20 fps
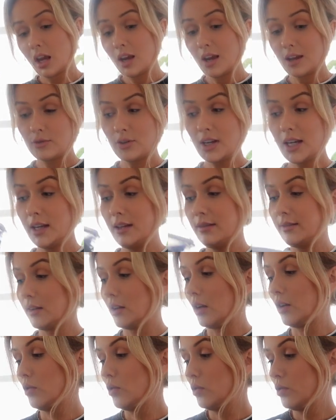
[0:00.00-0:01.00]
It's really easy
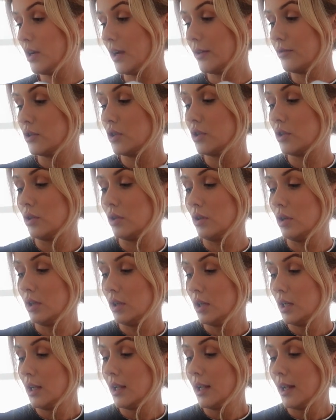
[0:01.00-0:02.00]
though. All you have to
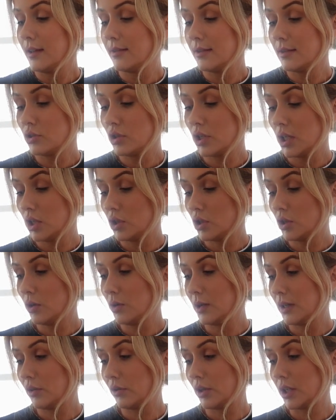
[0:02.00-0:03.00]
do is literally two
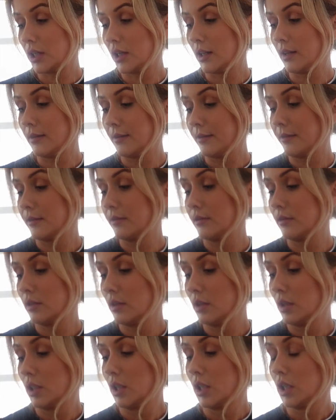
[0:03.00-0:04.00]
ingredients,
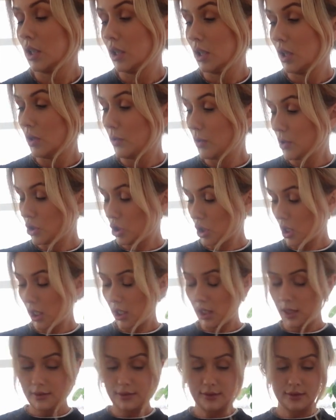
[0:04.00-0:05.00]
which
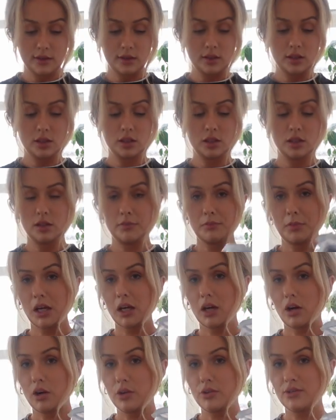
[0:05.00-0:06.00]
is
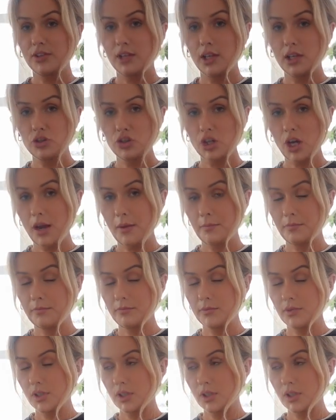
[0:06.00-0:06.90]
blackcurrants and jam.